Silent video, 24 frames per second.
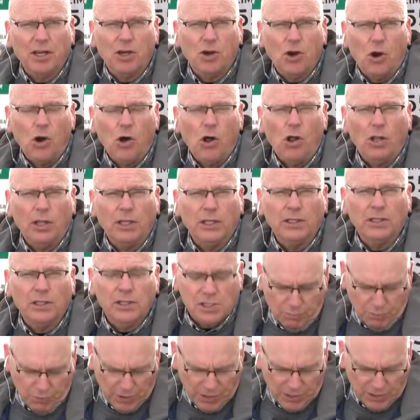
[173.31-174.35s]
calling
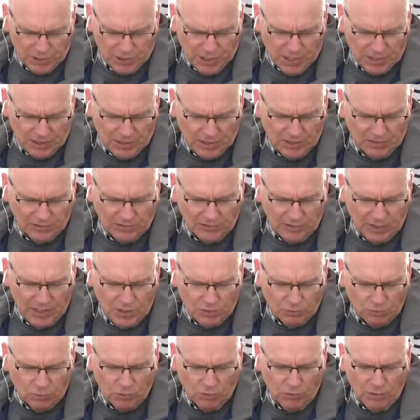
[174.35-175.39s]
this bridge a
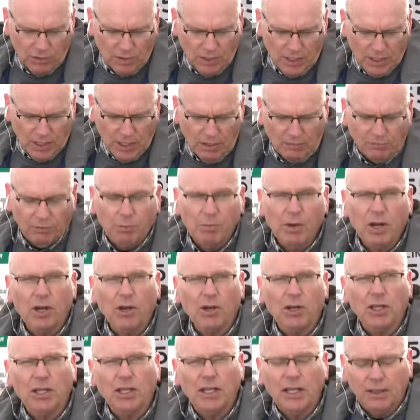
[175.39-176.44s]
cathedral of
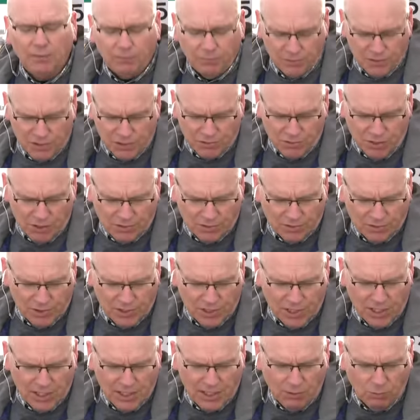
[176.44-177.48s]
American infrastructure,
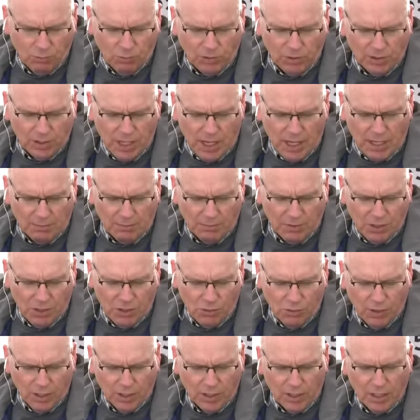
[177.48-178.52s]
saying it will not be
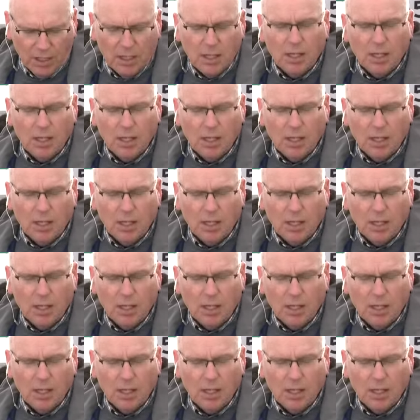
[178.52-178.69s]
quick